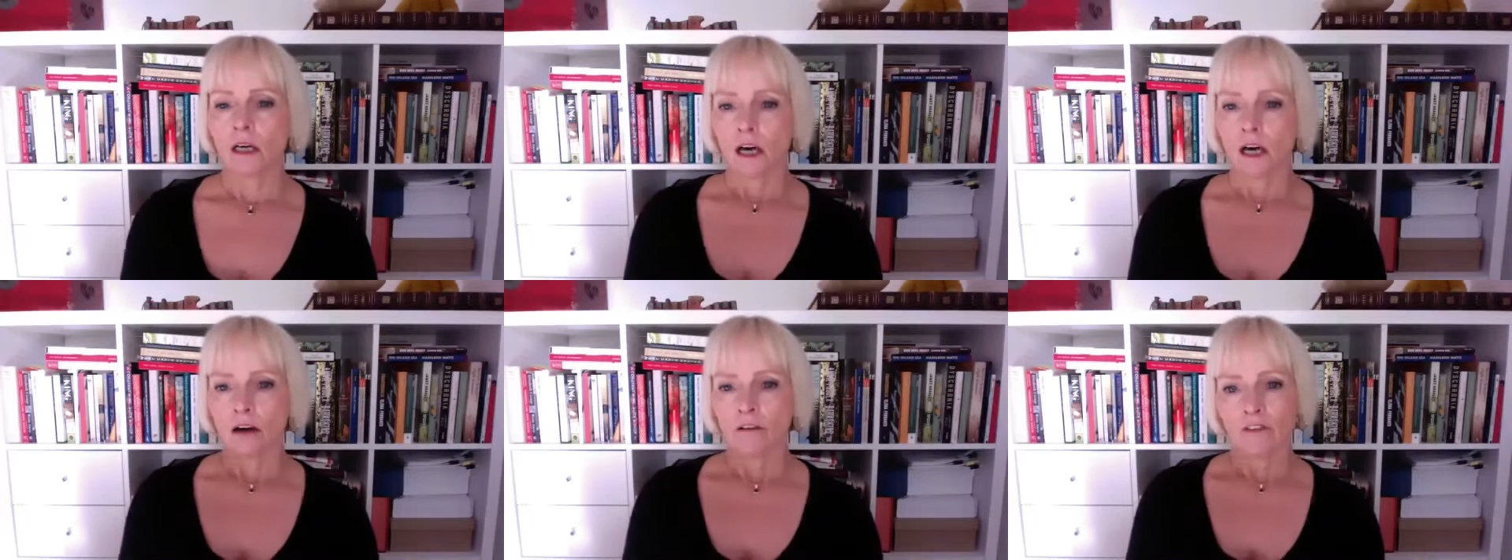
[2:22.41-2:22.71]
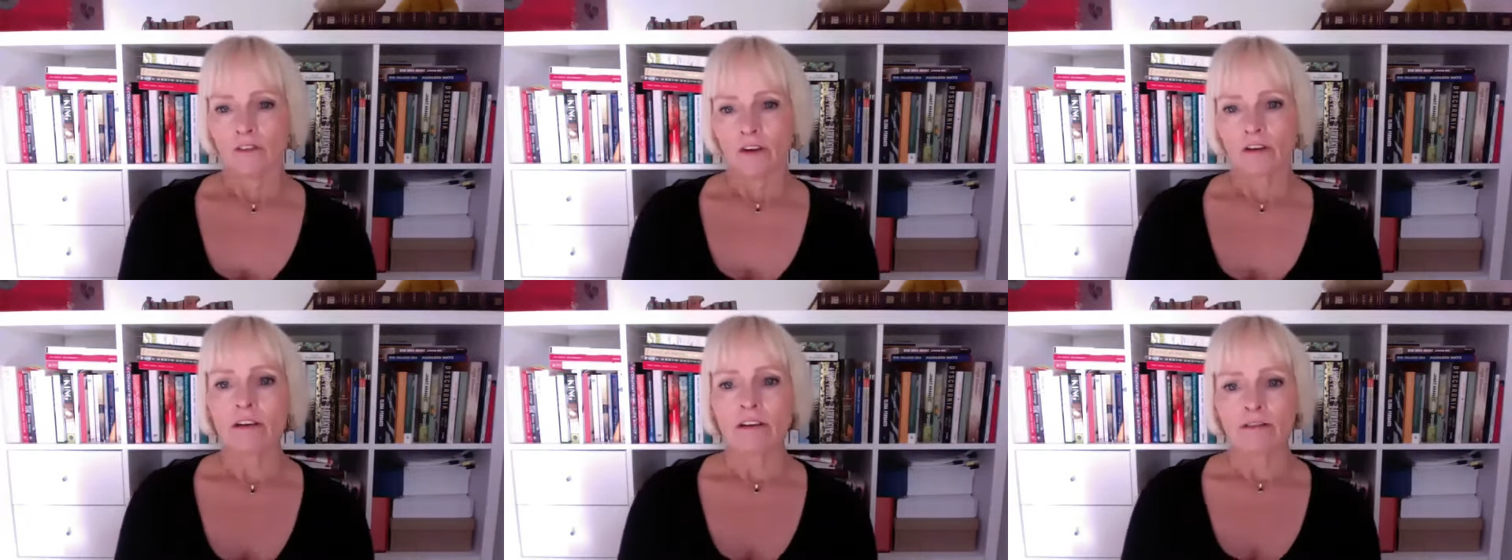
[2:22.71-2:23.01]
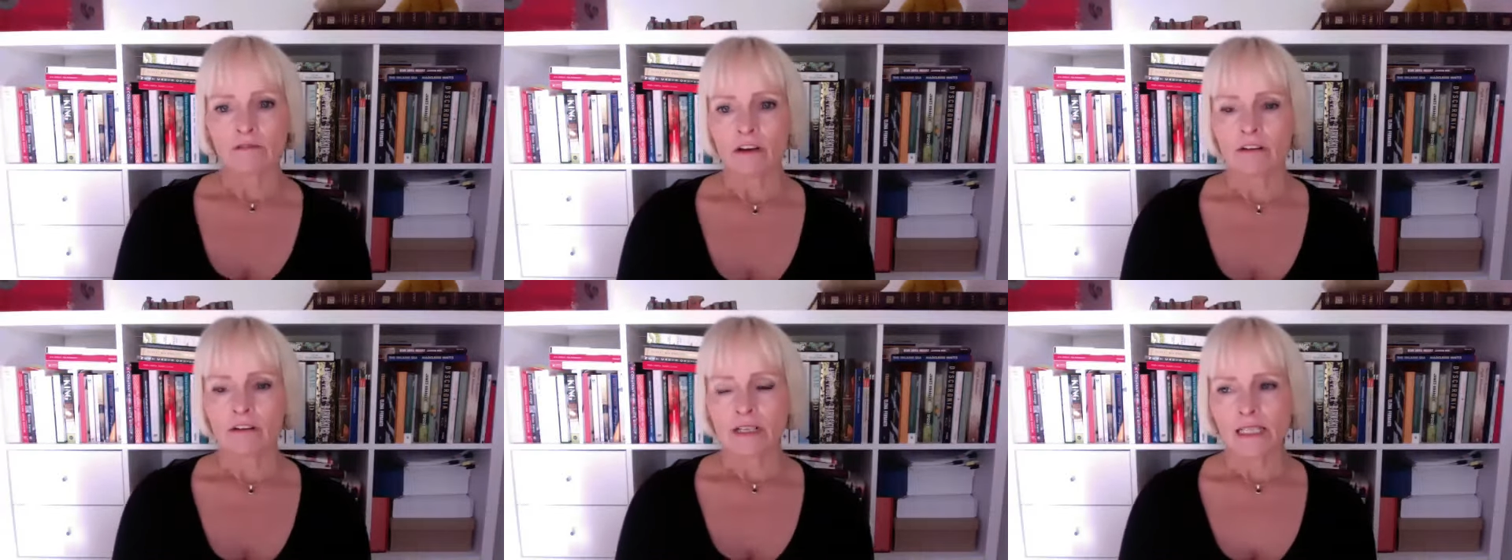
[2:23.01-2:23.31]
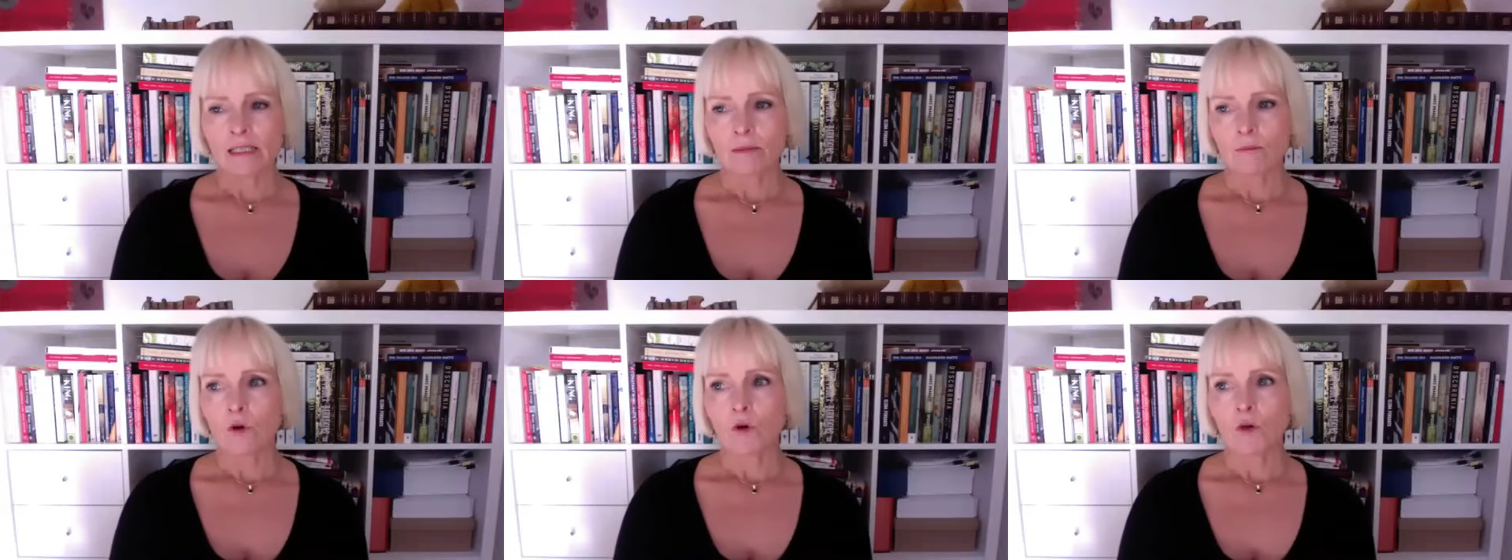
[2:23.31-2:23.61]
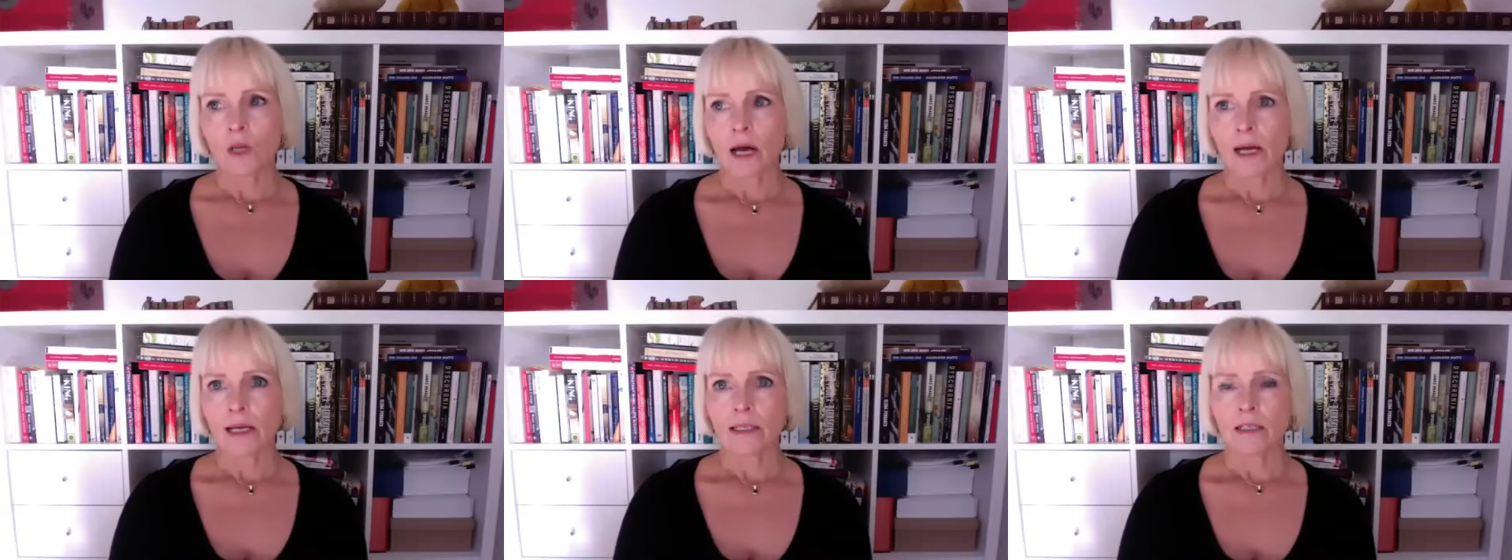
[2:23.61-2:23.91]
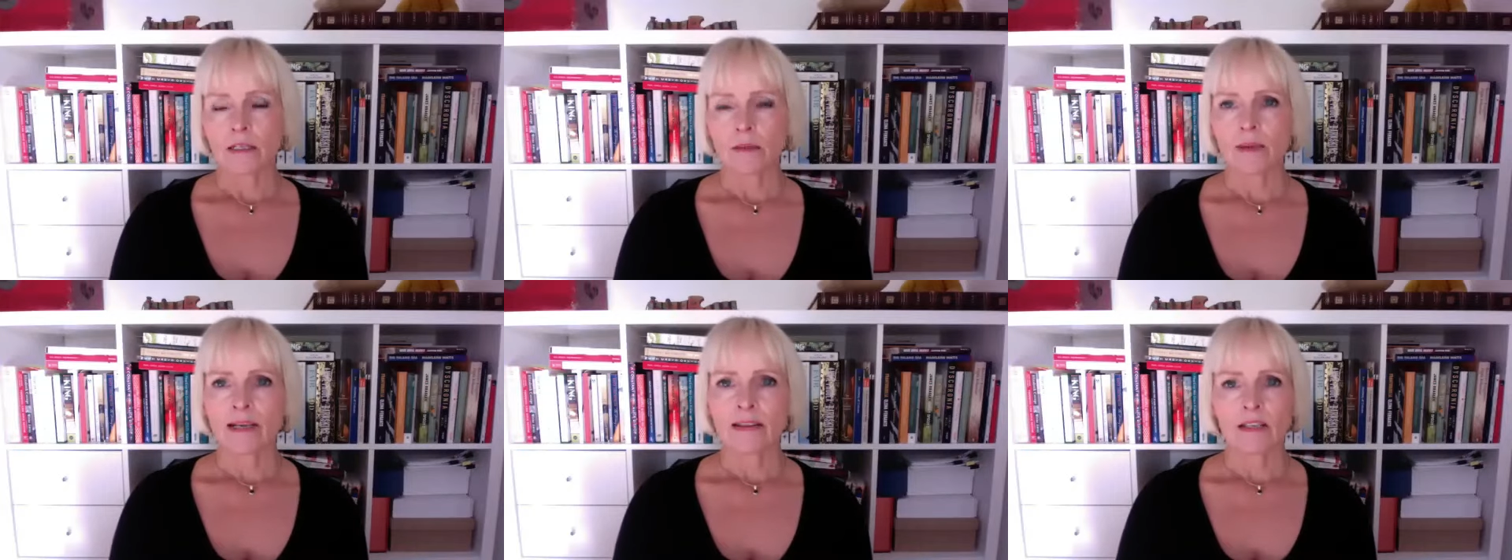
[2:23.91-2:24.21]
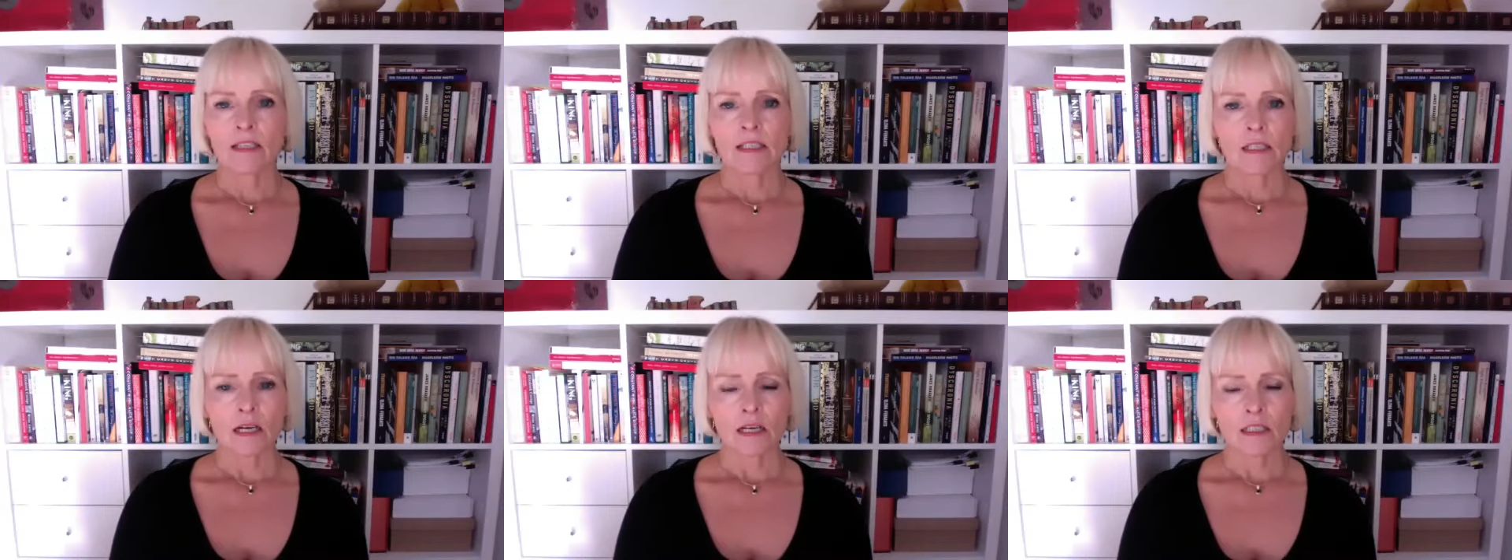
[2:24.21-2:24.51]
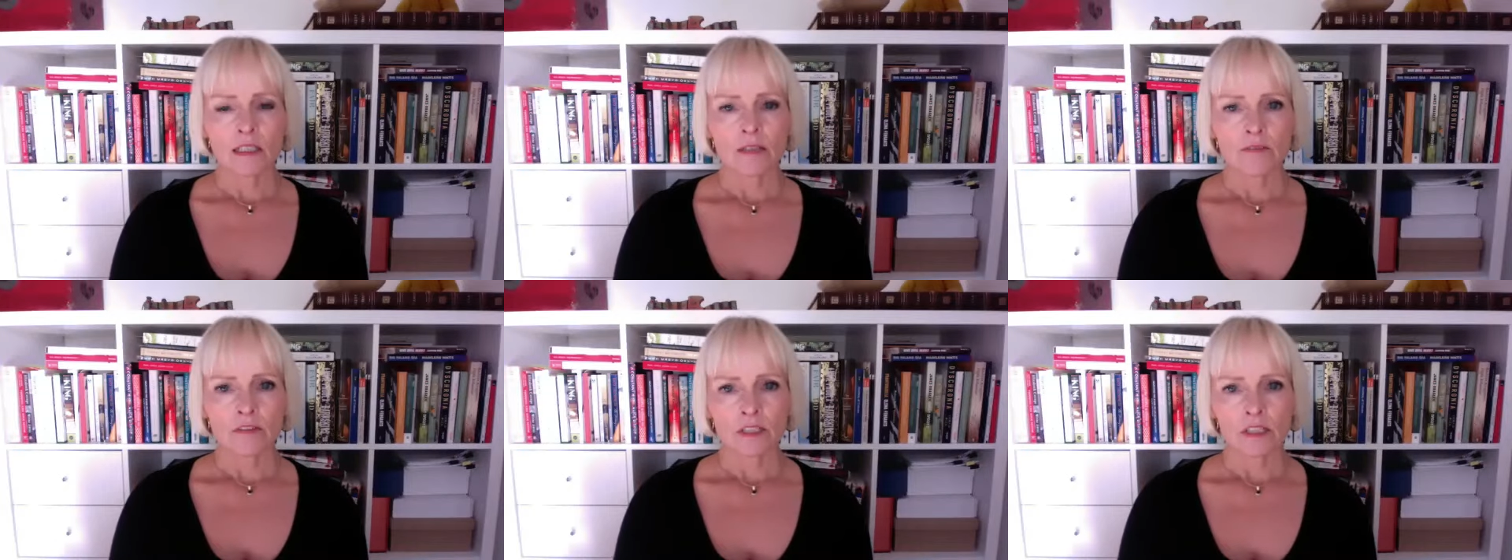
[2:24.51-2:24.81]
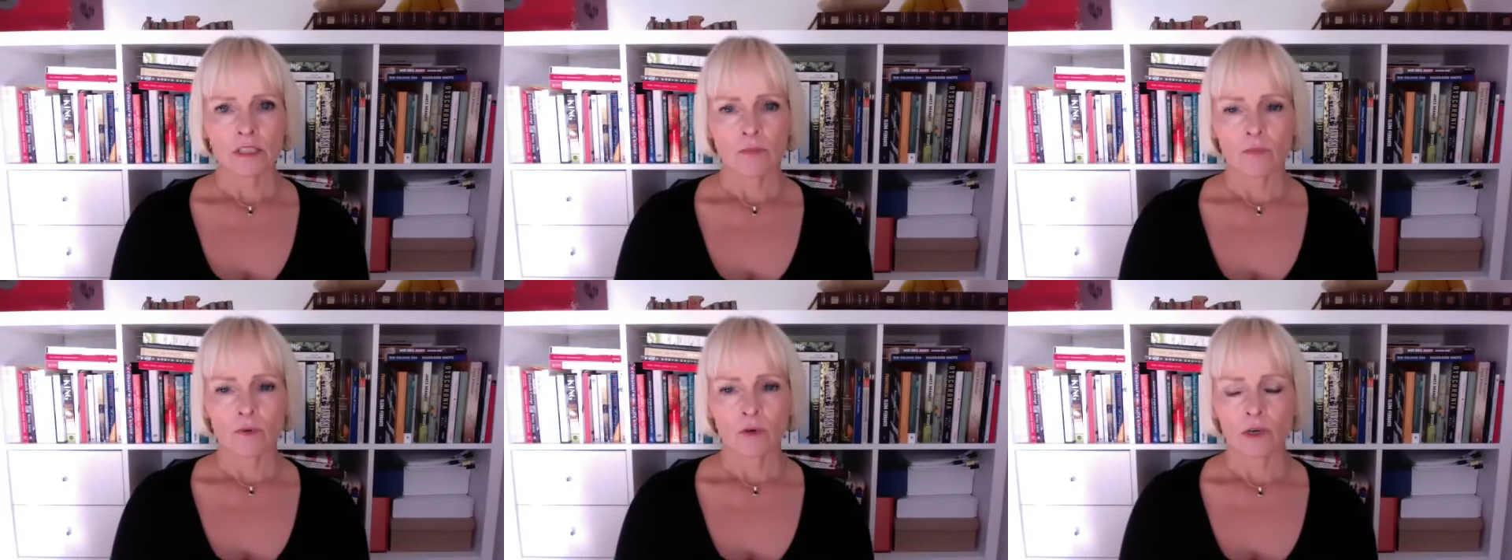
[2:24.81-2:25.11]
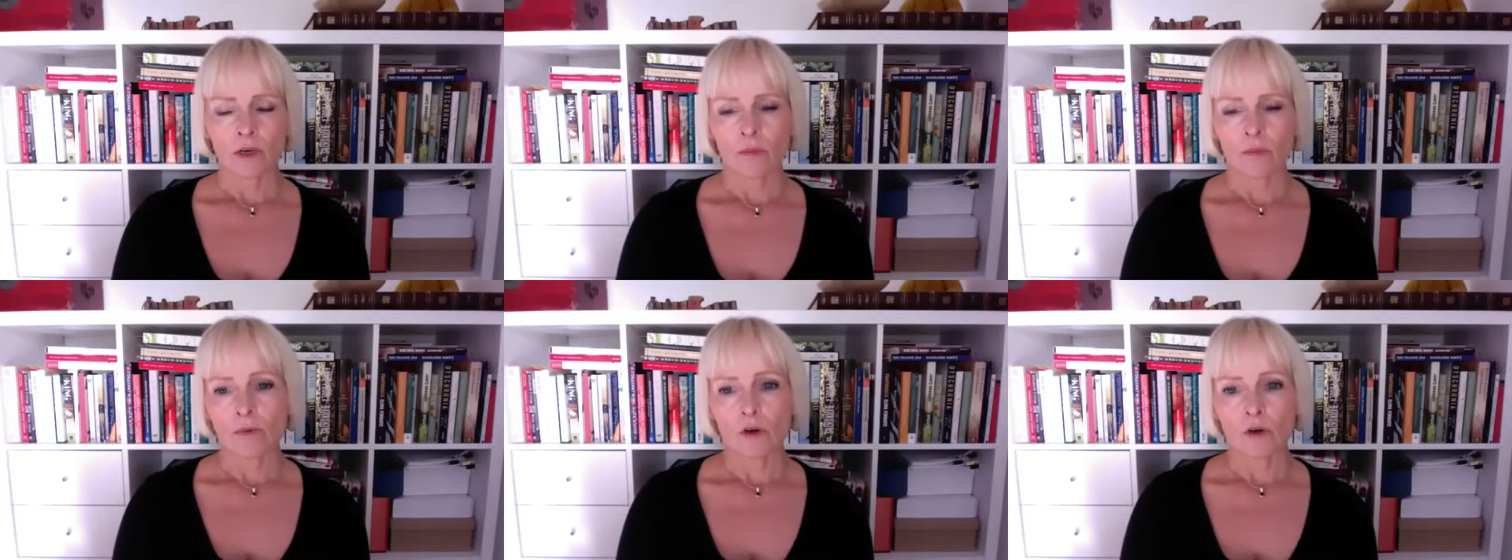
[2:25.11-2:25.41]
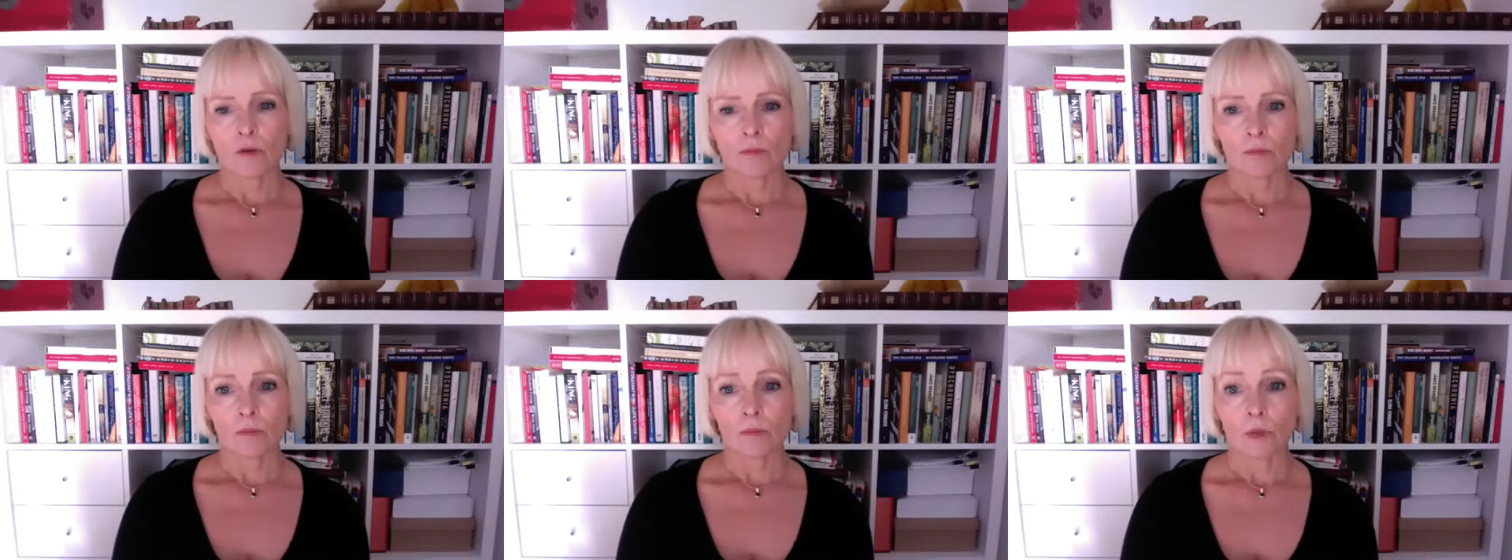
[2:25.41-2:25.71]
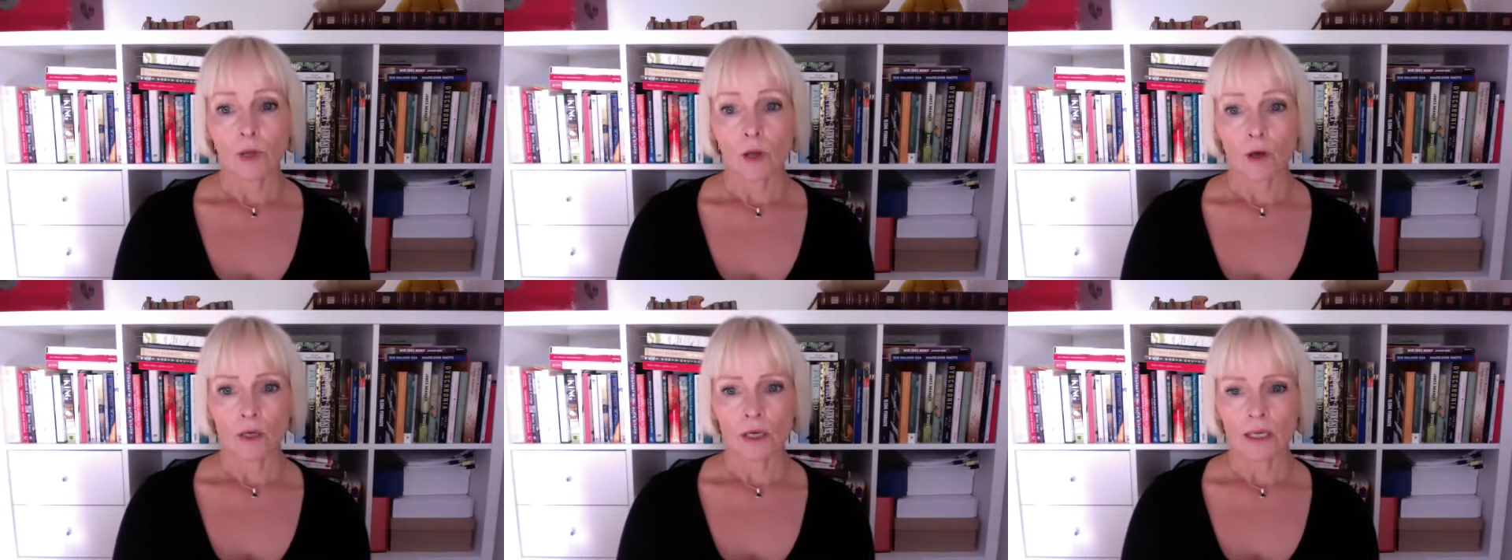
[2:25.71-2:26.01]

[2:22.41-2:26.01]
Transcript: a very, very small island, about the size of a, sub- a bourbon block,